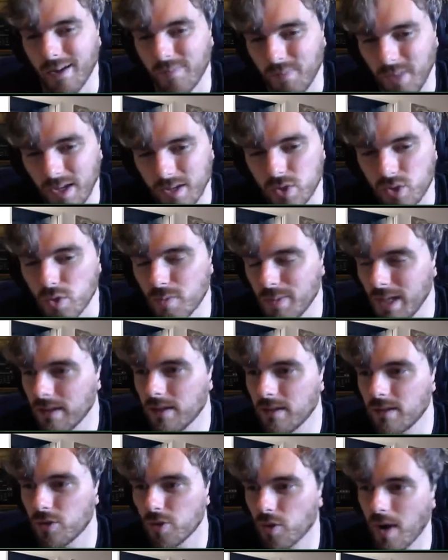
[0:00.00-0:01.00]
Assuming
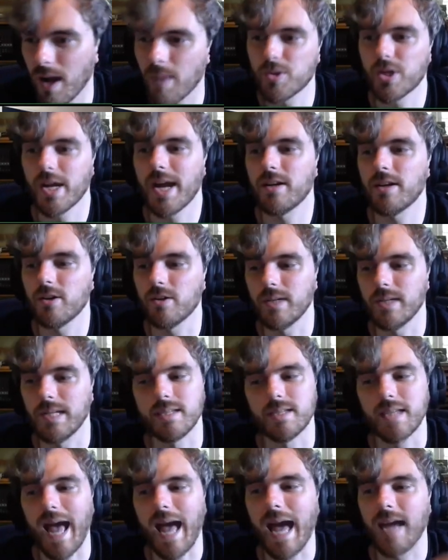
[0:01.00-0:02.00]
that the drop shadow
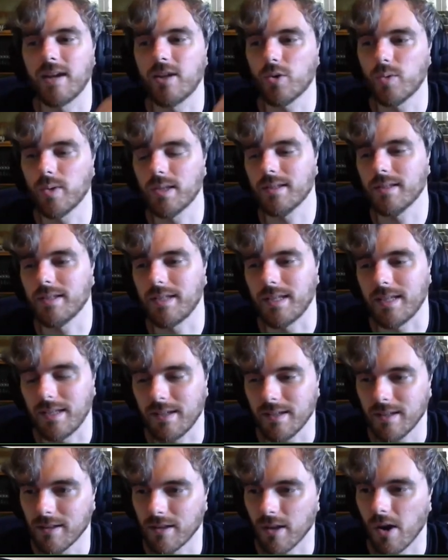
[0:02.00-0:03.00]
is
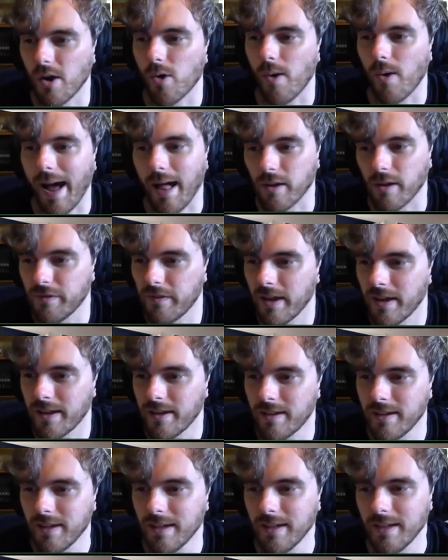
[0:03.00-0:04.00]
adequately low
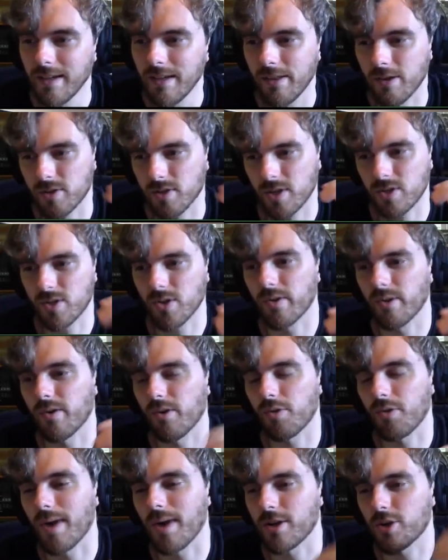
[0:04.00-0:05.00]
alpha, there's a
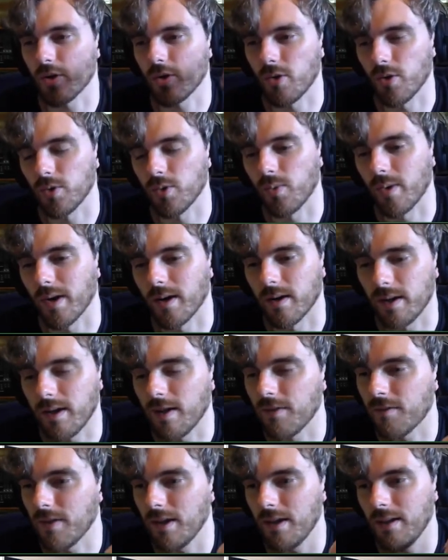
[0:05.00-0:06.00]
certain threshold where
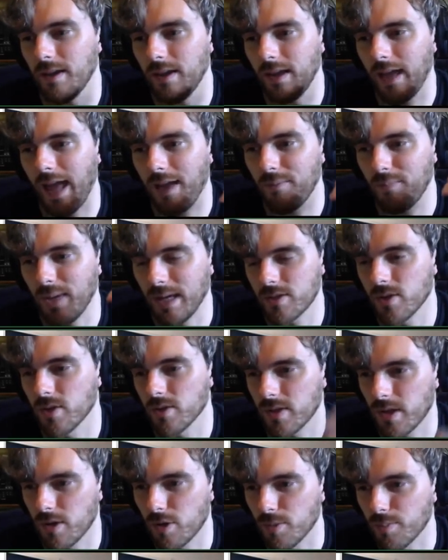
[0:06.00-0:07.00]
if
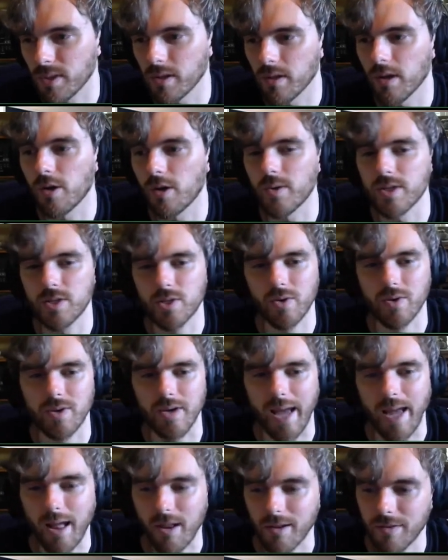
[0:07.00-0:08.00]
pixels that are below a
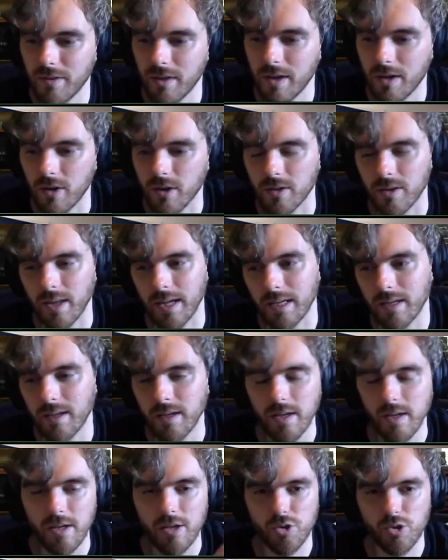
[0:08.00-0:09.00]
certain alpha are like
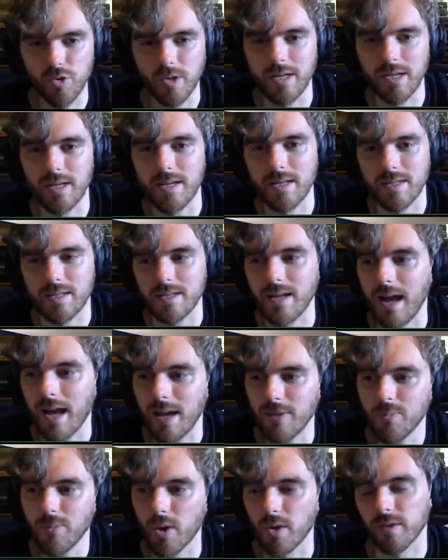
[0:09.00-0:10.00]
treated as
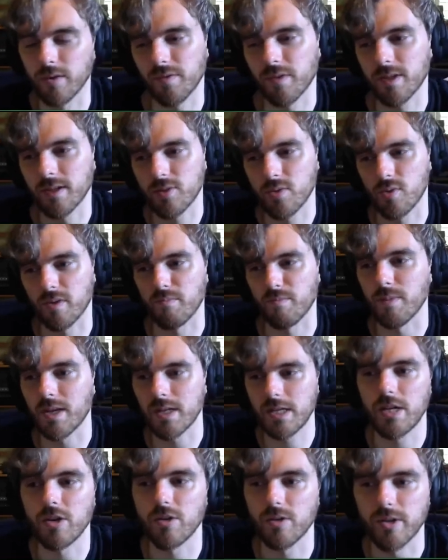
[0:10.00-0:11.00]
not part of the sort of
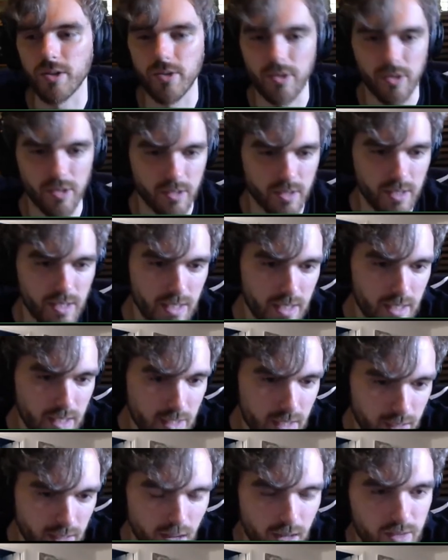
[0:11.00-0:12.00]
material
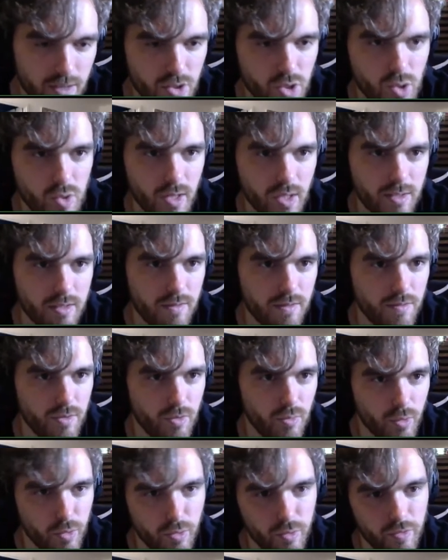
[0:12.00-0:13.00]
construct of
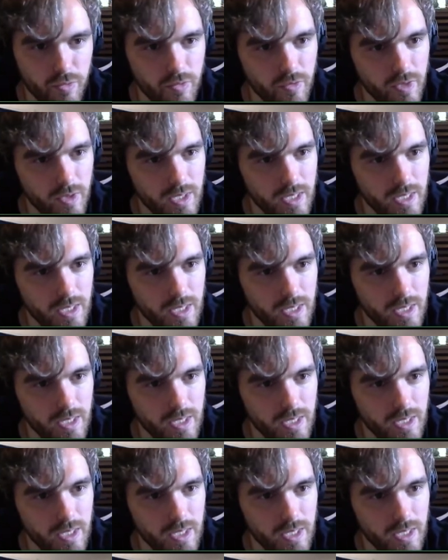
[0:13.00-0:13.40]
the roof.